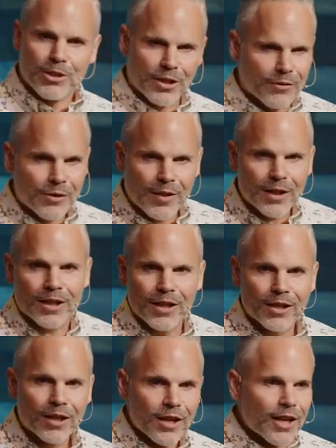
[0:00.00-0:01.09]
you're even
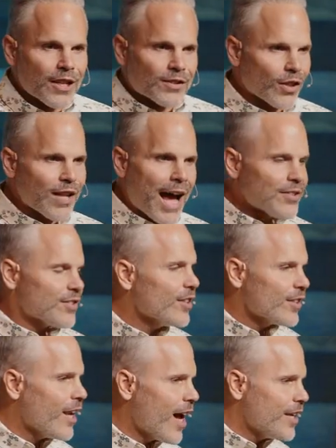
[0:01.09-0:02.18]
thinking, the last
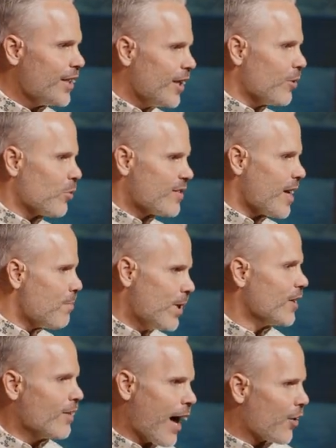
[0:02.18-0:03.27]
thing that I needed was that
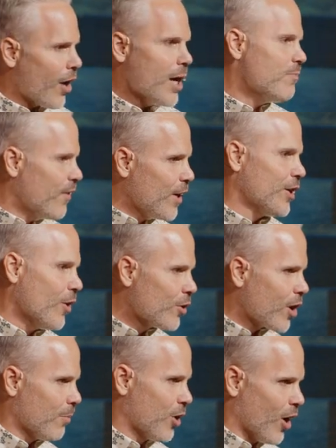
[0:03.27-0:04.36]
big loud hype video
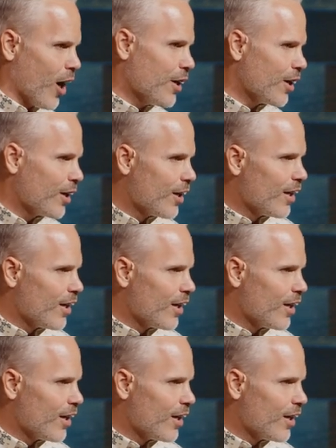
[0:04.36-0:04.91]
coming on.